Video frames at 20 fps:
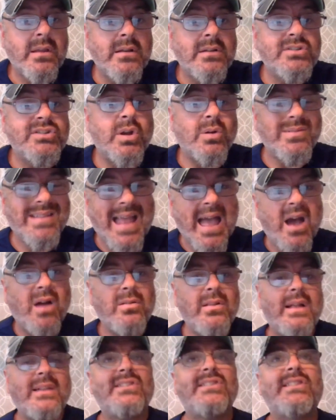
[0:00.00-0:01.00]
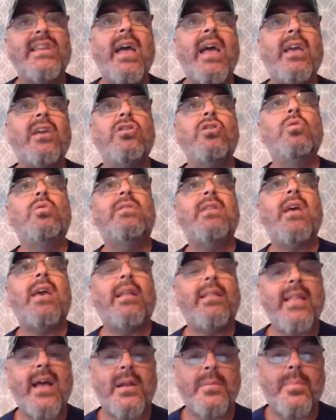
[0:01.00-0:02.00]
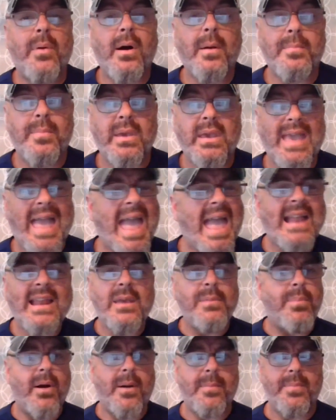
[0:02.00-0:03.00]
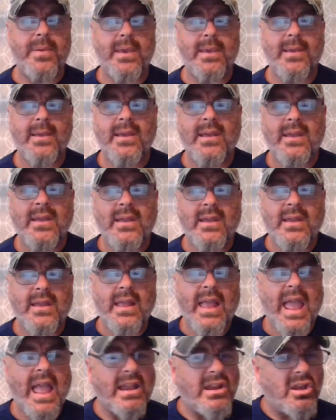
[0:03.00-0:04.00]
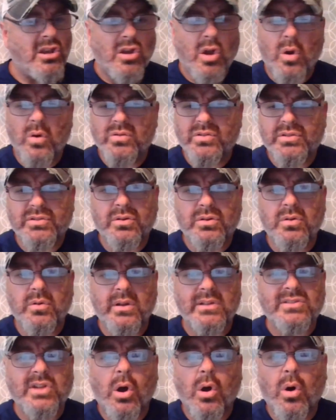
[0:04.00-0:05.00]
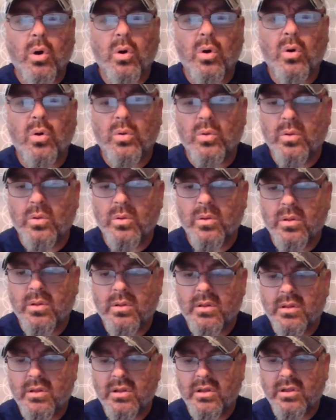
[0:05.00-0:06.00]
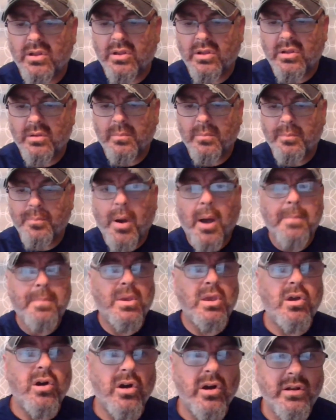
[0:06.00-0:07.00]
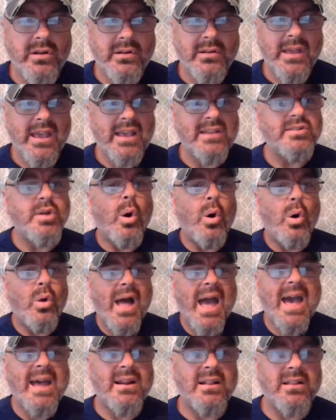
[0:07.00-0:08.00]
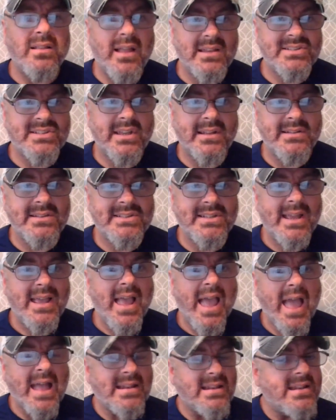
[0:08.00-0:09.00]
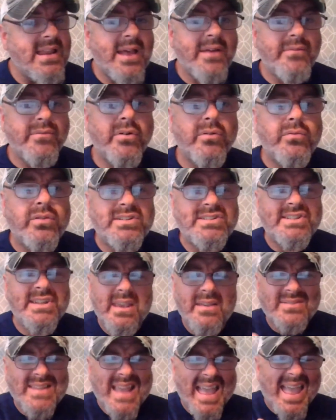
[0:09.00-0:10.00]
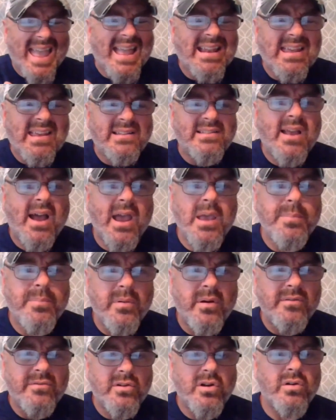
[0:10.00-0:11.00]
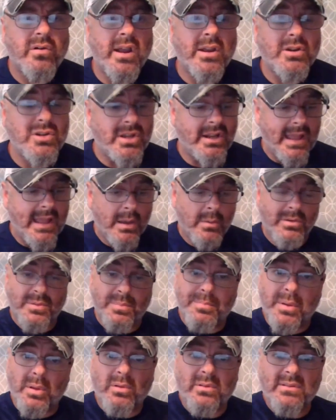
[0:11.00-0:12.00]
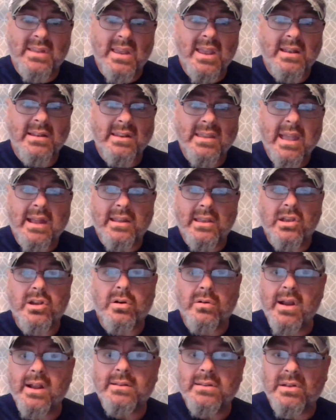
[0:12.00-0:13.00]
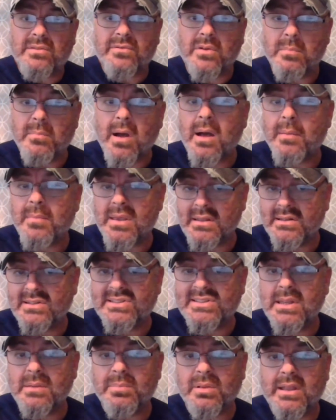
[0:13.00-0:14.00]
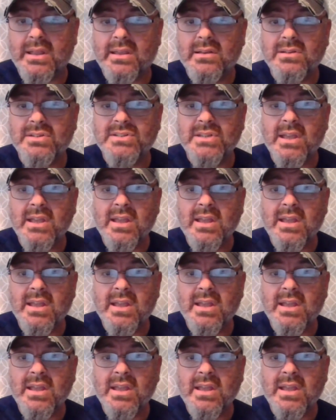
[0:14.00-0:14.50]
So now let's say you take that puppy, any puppy, and it goes through its whole puppyhood, his whole adolescence, and never receives any type of correction. It was built in getting corrected from mama and siblings.